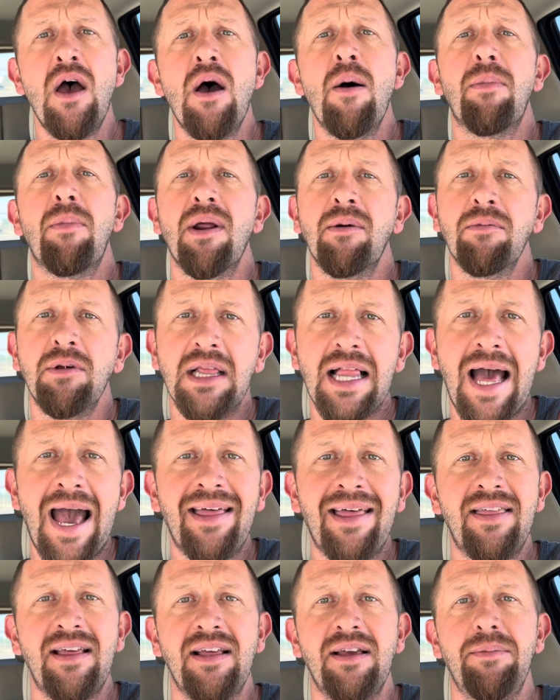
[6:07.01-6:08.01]
but I'm
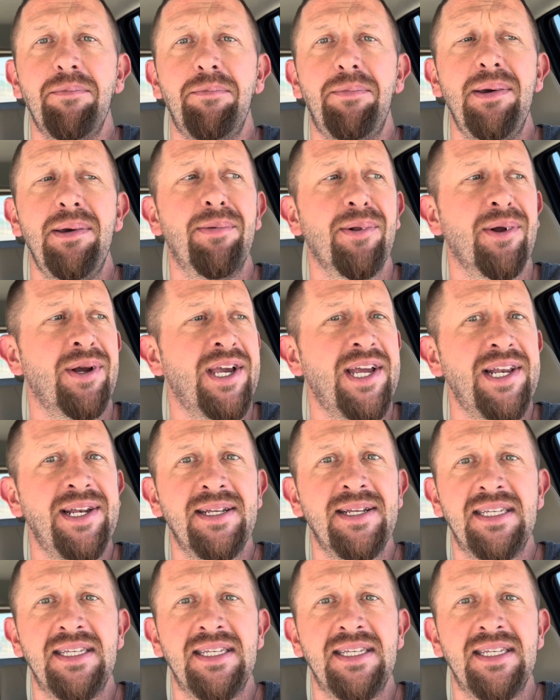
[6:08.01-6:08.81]
glad that people are getting to